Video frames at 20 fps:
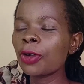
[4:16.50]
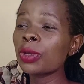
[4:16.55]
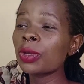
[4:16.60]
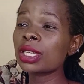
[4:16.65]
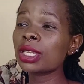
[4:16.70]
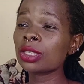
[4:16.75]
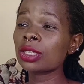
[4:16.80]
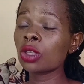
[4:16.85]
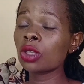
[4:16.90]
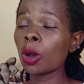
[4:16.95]
we
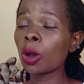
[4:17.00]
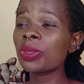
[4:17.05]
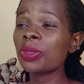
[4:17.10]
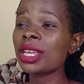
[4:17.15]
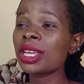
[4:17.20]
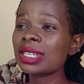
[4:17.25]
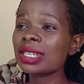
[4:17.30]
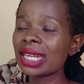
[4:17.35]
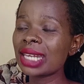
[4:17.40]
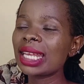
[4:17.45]
stop the
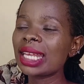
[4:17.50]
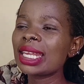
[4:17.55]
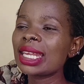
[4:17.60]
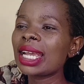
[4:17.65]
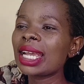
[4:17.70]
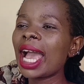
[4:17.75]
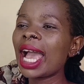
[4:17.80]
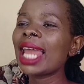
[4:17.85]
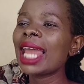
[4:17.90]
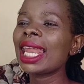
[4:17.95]
training,
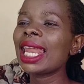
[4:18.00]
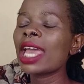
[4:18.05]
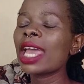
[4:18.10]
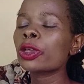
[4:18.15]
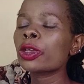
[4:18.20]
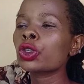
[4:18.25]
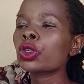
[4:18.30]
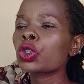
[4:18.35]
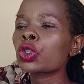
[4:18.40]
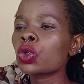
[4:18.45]
I'll
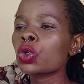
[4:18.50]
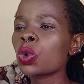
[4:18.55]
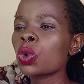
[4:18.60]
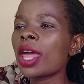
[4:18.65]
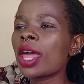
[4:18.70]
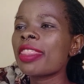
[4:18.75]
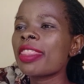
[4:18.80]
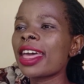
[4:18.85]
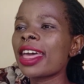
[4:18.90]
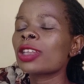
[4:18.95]
ensure
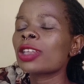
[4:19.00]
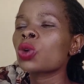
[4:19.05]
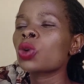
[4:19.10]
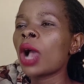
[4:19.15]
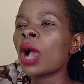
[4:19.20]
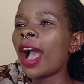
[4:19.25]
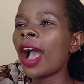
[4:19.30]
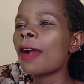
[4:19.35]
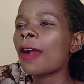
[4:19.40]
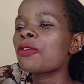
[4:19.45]
that you
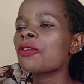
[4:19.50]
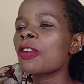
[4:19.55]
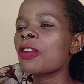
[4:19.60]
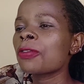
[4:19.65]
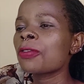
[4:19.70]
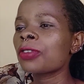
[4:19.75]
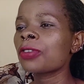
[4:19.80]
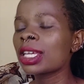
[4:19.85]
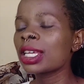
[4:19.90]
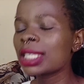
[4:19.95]
have your
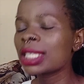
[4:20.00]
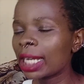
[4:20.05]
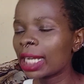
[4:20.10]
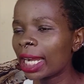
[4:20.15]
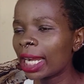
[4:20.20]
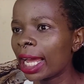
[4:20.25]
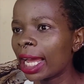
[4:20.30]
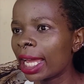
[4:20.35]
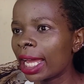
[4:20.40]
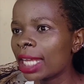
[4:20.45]
first
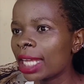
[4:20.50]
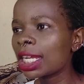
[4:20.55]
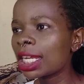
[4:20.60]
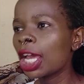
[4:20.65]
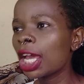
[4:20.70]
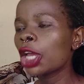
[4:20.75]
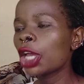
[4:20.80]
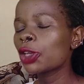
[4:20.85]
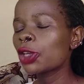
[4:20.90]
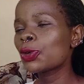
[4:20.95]
client,
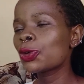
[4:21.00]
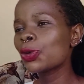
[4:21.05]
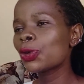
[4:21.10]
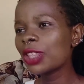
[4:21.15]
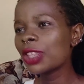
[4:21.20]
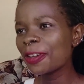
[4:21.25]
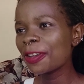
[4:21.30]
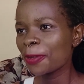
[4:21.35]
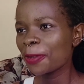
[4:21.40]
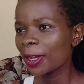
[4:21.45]
you do the
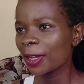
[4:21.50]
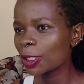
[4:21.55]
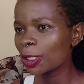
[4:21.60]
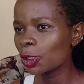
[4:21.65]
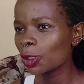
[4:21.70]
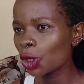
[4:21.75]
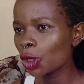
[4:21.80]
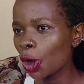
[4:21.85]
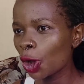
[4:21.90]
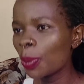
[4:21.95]
first
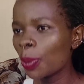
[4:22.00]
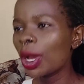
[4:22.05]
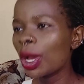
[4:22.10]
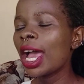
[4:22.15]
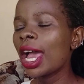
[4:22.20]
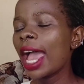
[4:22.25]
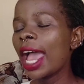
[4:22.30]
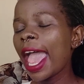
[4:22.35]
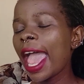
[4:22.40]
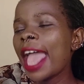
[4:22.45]
job,
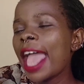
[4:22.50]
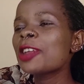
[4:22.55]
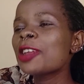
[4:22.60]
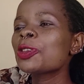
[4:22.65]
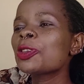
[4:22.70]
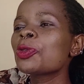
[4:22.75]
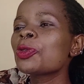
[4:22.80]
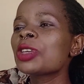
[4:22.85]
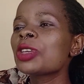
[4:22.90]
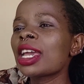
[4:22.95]
and
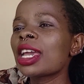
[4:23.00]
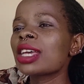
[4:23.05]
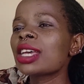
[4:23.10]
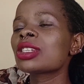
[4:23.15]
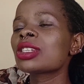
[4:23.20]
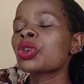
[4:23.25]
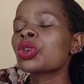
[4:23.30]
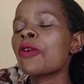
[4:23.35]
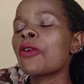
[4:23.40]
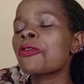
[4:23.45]
you get
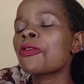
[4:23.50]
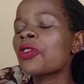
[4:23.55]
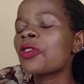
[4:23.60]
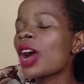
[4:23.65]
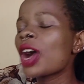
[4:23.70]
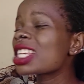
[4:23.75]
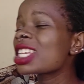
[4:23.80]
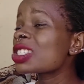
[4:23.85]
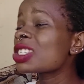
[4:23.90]
your first